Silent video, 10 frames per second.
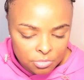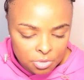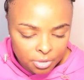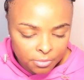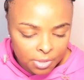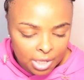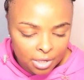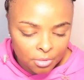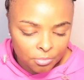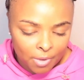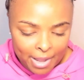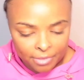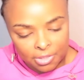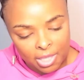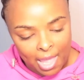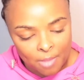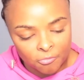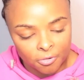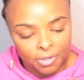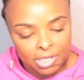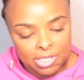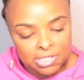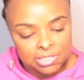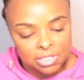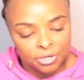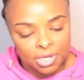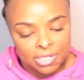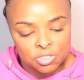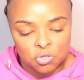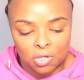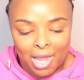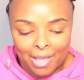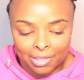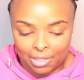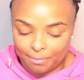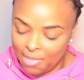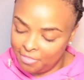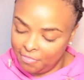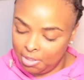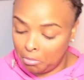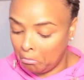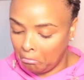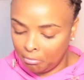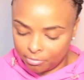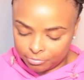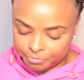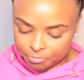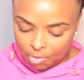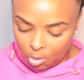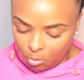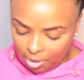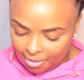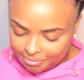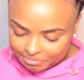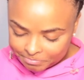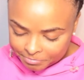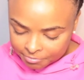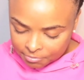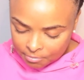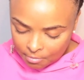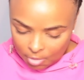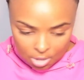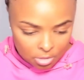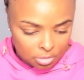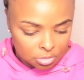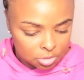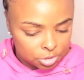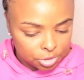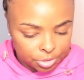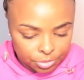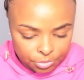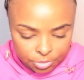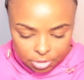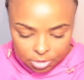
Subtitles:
are created around the cap for easier interlocking method. Okay, so